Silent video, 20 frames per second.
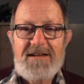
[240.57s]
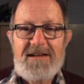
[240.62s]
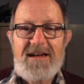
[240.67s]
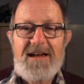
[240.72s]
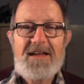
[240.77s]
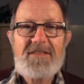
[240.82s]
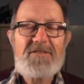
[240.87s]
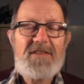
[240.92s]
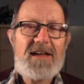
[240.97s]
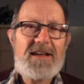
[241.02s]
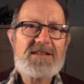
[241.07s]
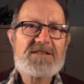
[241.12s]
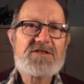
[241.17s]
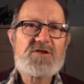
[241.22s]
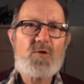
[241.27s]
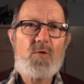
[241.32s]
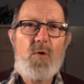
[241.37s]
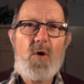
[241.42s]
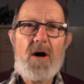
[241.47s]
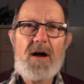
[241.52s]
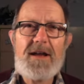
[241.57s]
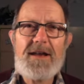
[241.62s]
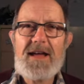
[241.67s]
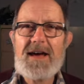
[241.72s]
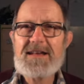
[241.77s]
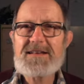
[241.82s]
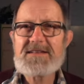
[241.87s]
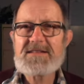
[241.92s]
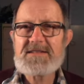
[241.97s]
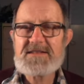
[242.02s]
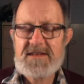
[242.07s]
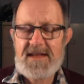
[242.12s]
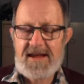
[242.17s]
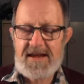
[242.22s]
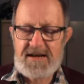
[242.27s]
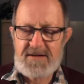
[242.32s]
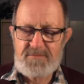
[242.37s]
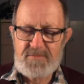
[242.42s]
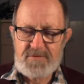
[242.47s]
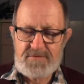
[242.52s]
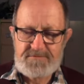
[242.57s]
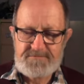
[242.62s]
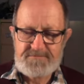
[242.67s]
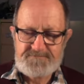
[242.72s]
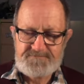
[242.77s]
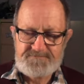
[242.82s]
and that is quite understandable.